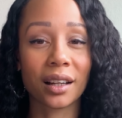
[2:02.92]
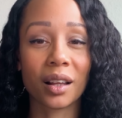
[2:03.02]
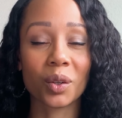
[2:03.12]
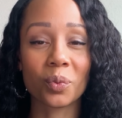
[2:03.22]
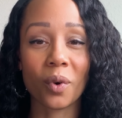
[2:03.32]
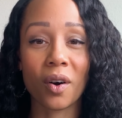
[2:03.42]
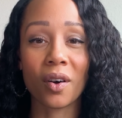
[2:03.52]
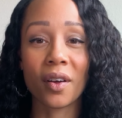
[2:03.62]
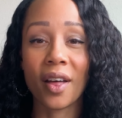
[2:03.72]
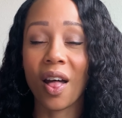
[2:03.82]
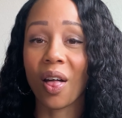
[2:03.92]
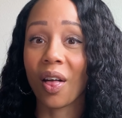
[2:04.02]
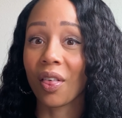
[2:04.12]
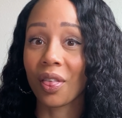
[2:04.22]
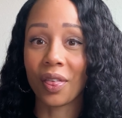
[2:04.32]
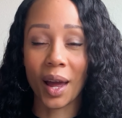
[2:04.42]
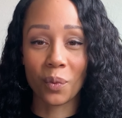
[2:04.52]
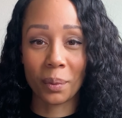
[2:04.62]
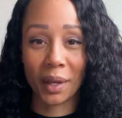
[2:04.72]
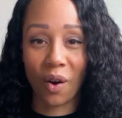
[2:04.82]
colored wall, that
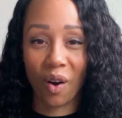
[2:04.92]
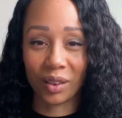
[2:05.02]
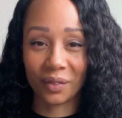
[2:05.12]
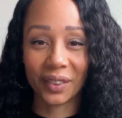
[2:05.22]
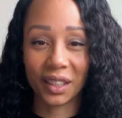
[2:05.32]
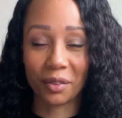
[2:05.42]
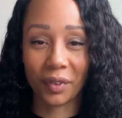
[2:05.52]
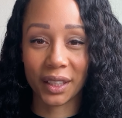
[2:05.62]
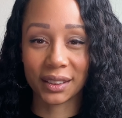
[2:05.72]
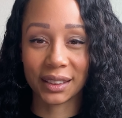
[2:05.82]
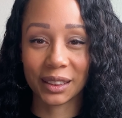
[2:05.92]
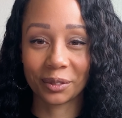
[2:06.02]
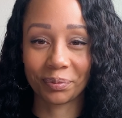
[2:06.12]
will make all of the difference.